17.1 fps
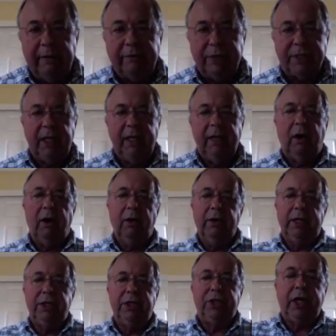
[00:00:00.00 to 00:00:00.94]
have seen
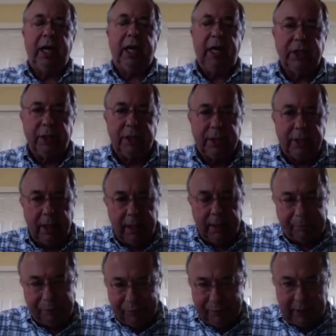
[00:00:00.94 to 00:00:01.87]
all these changes
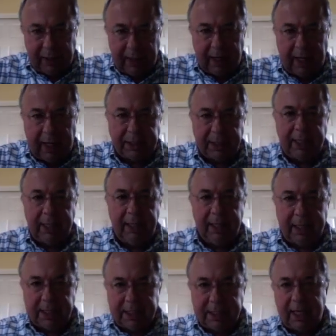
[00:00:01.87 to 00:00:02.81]
and I see
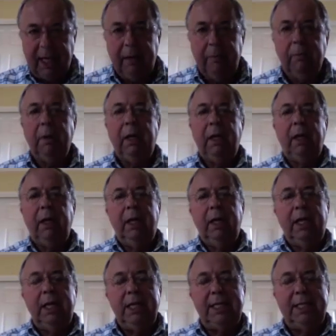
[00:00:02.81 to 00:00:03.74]
the same
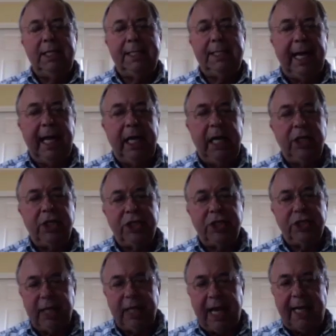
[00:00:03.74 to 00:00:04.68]
stage
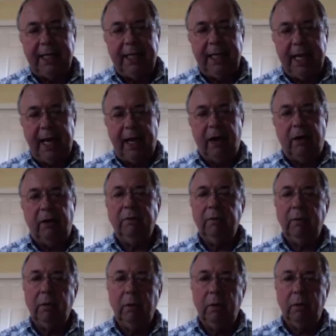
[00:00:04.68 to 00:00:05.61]
set
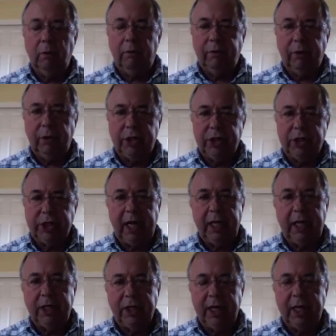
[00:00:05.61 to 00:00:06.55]
now for
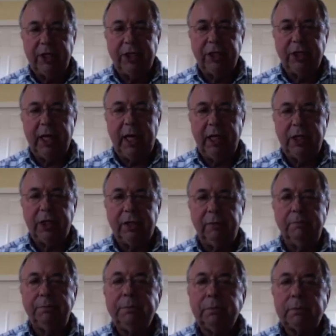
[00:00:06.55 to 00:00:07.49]
change in
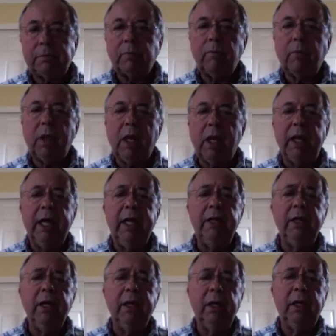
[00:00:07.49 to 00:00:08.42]
education
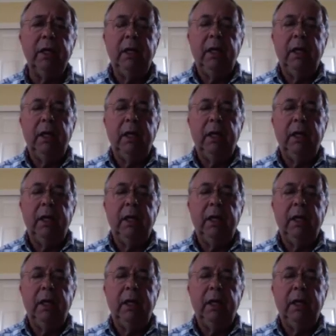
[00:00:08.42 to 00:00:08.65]
in that